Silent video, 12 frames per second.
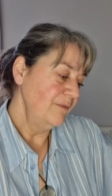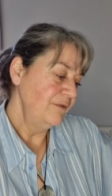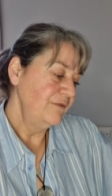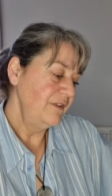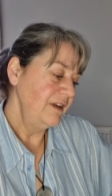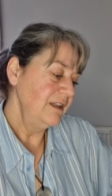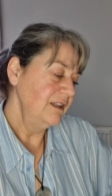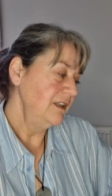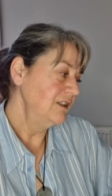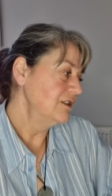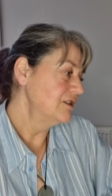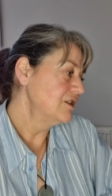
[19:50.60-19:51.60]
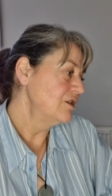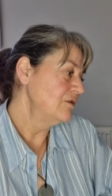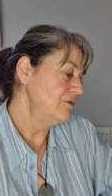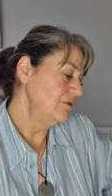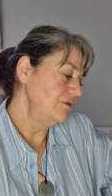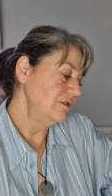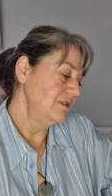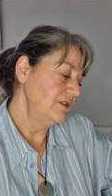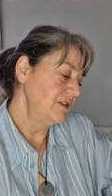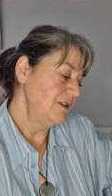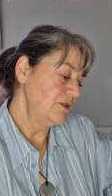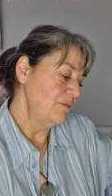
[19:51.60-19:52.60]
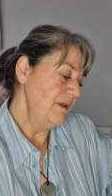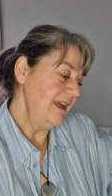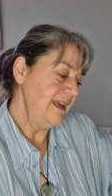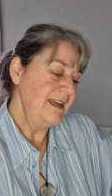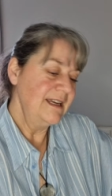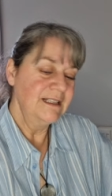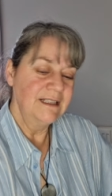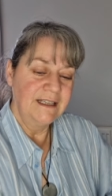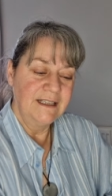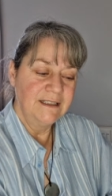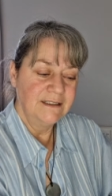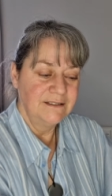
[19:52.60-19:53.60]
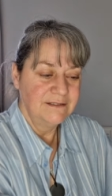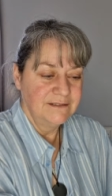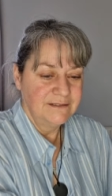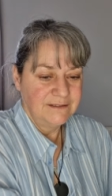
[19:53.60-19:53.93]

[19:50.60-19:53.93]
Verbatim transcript: I'm feeling as though there's some healing